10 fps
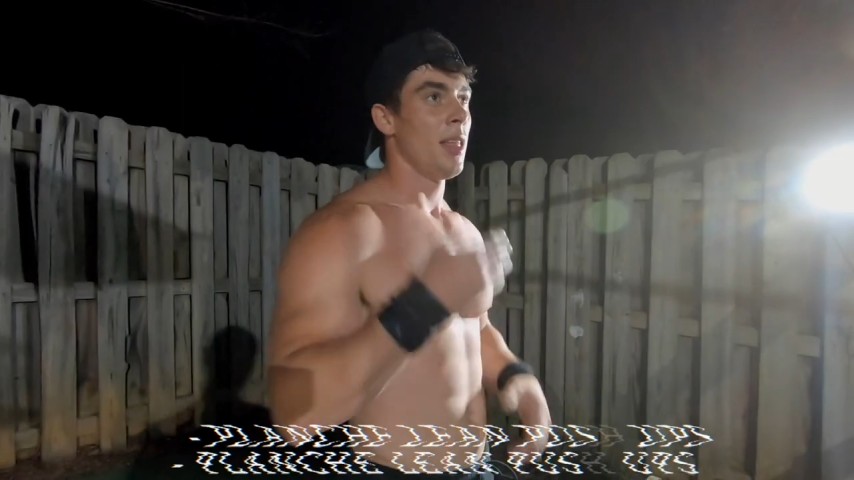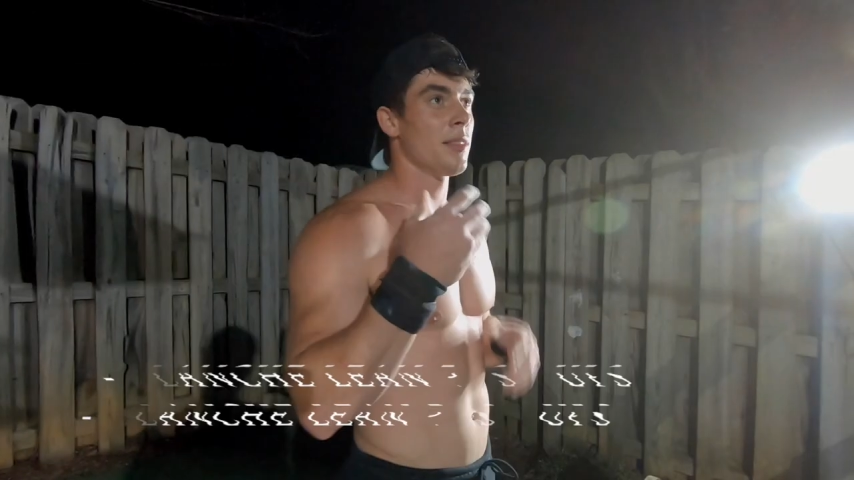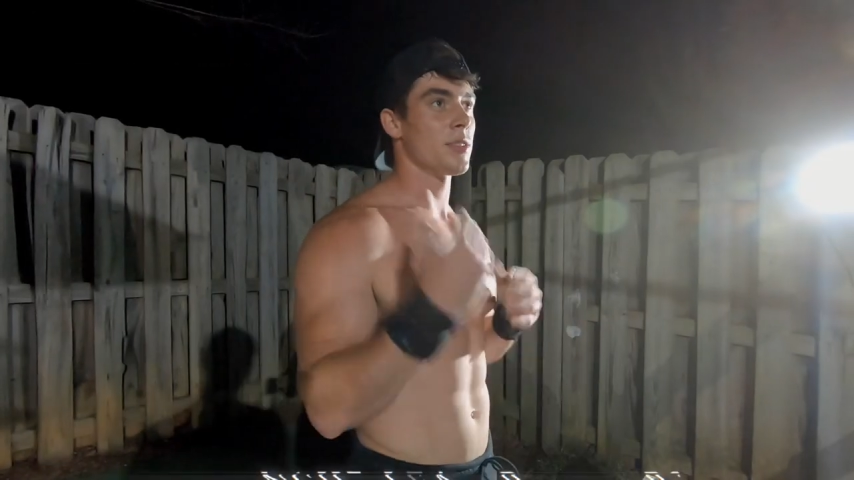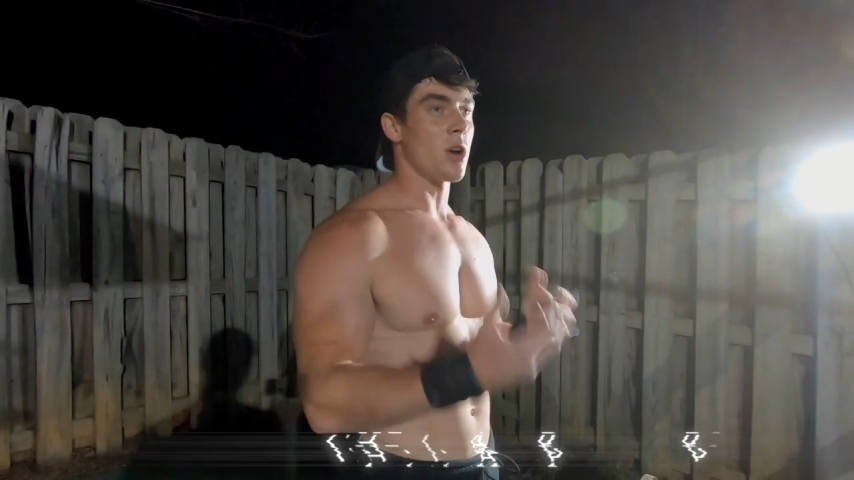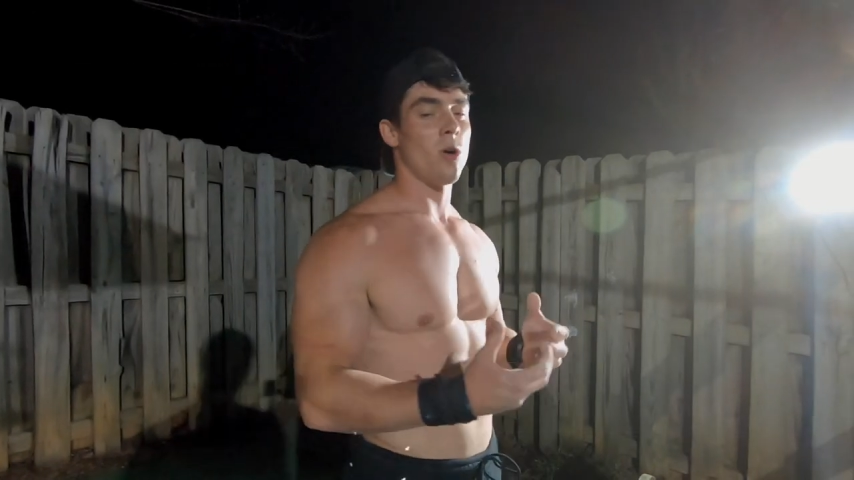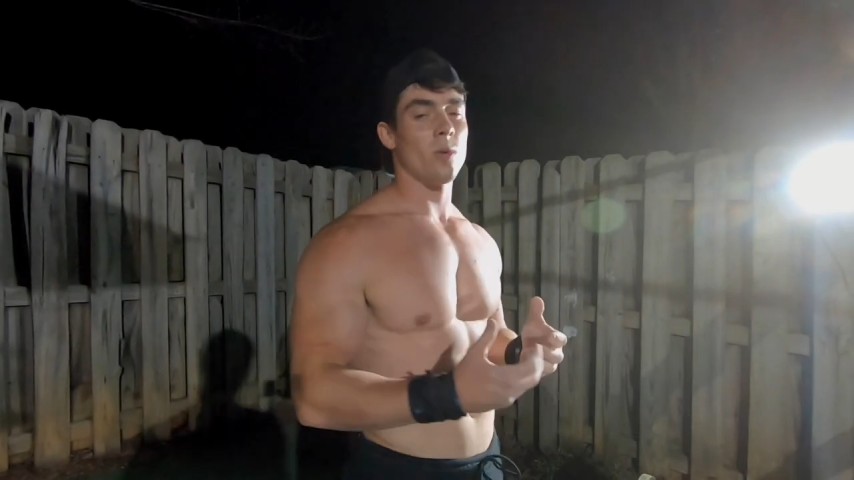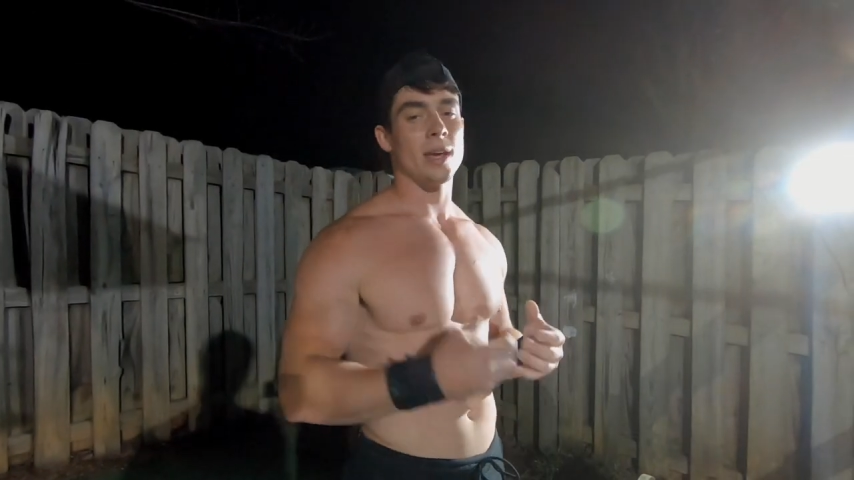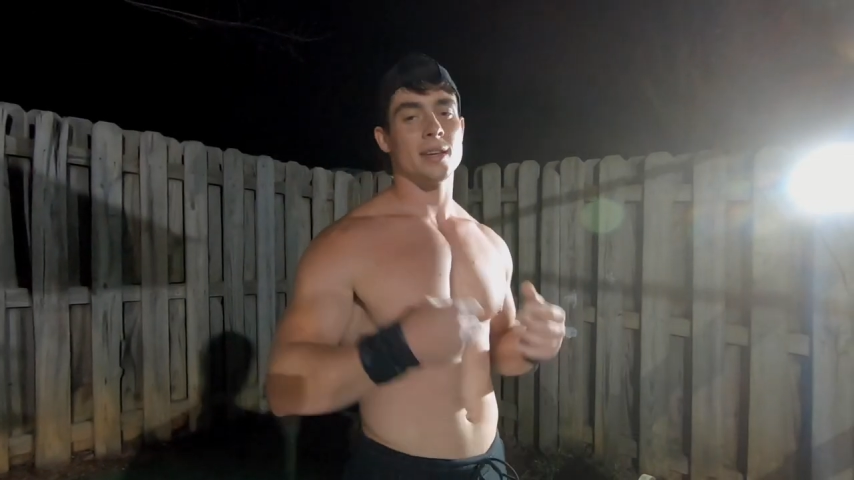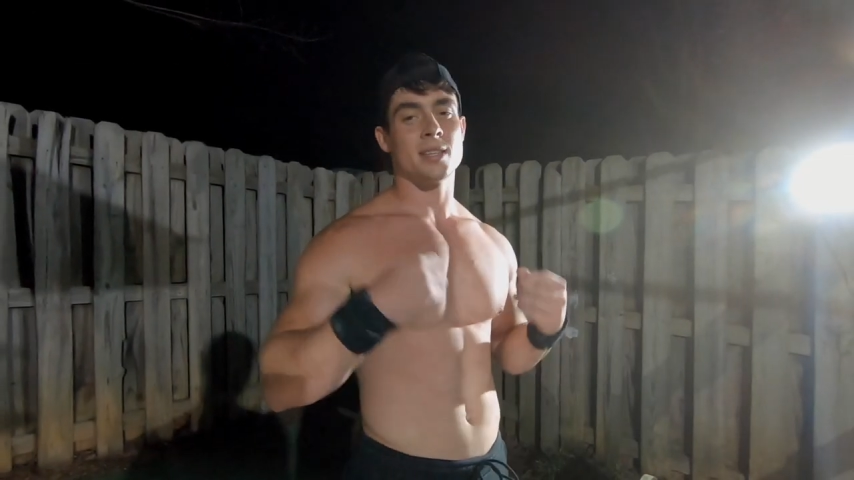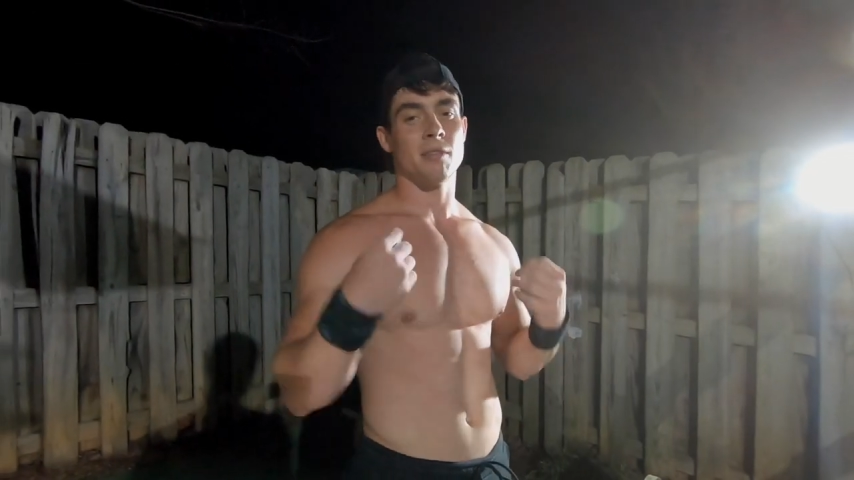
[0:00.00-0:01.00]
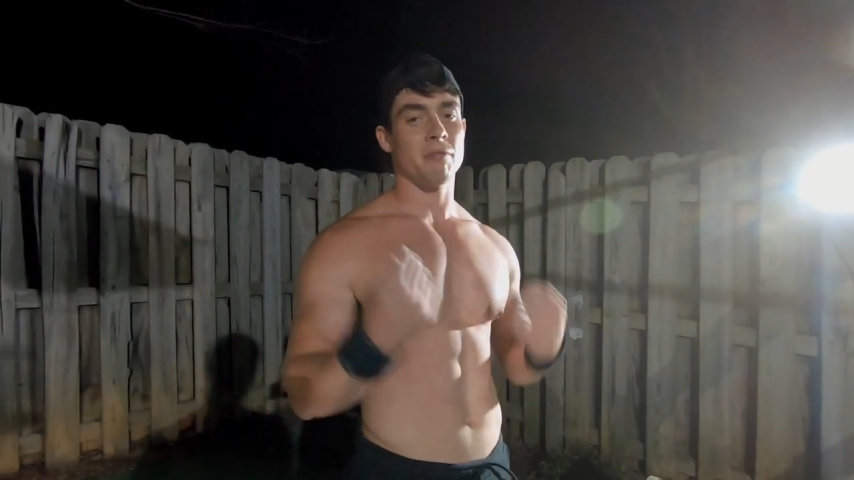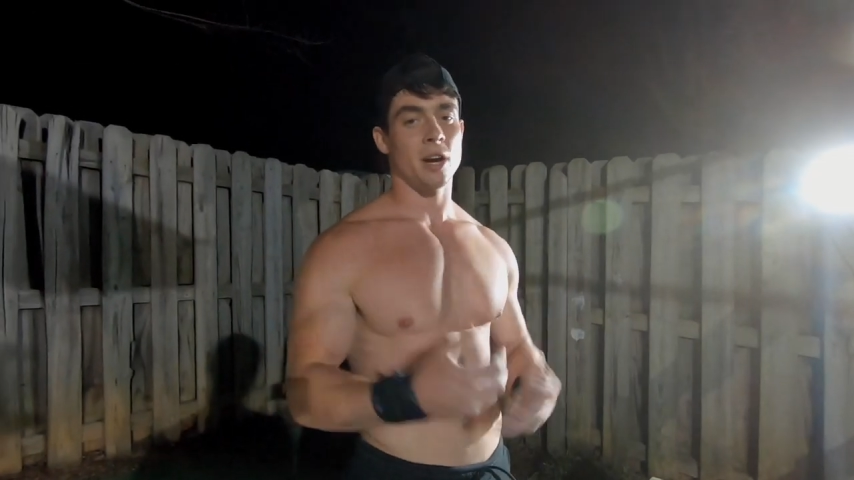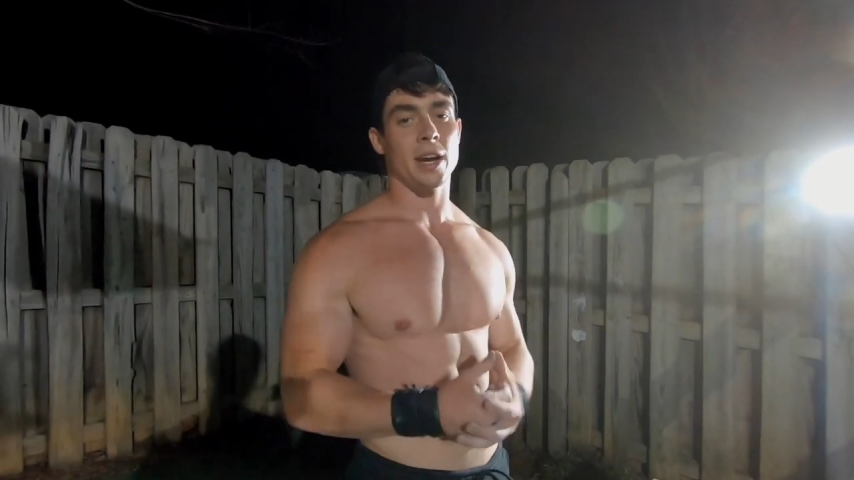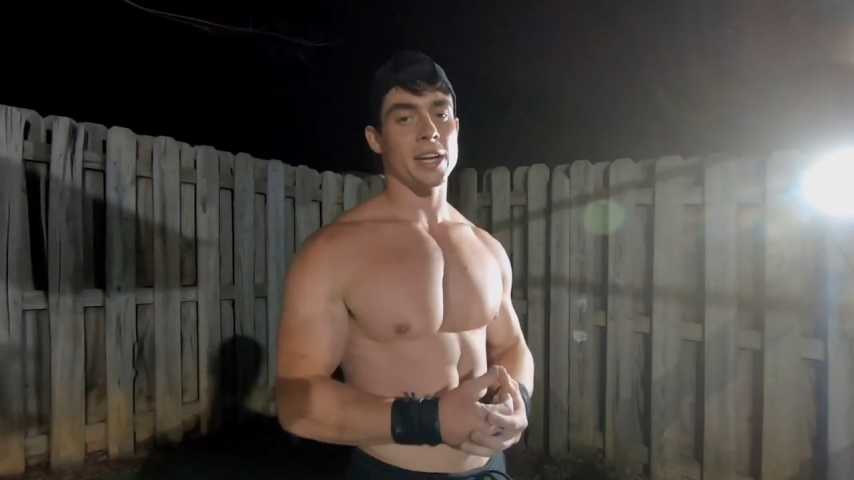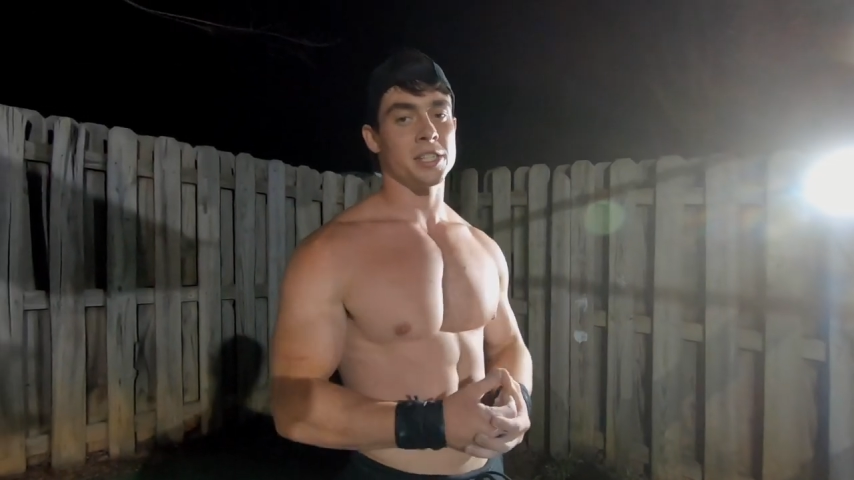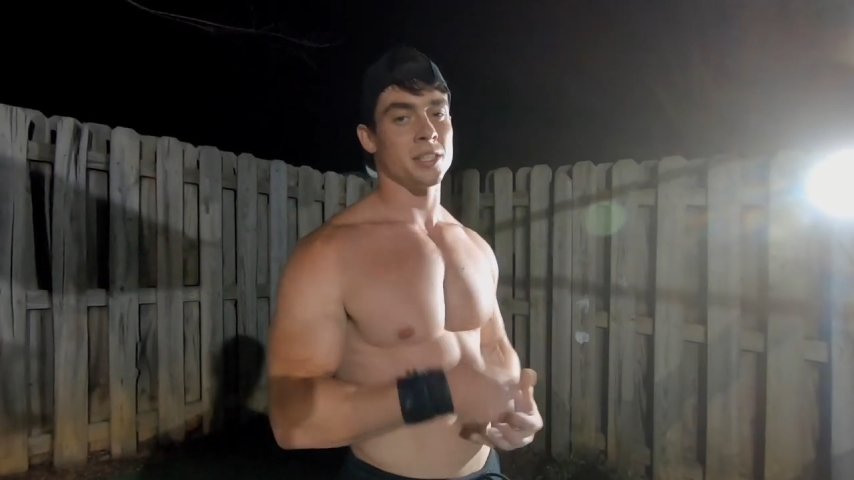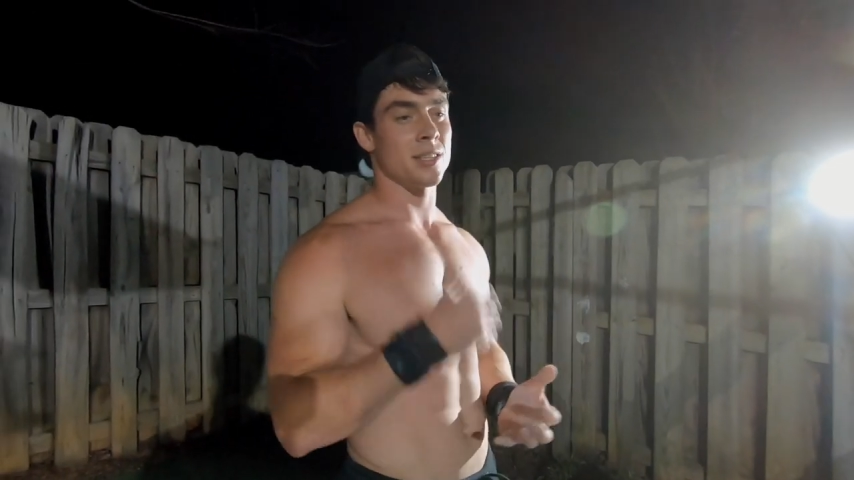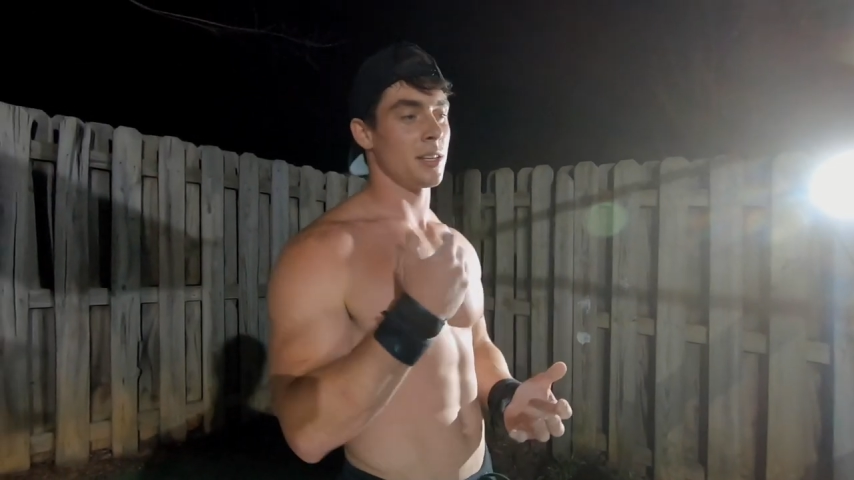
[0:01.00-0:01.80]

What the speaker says: There's always variations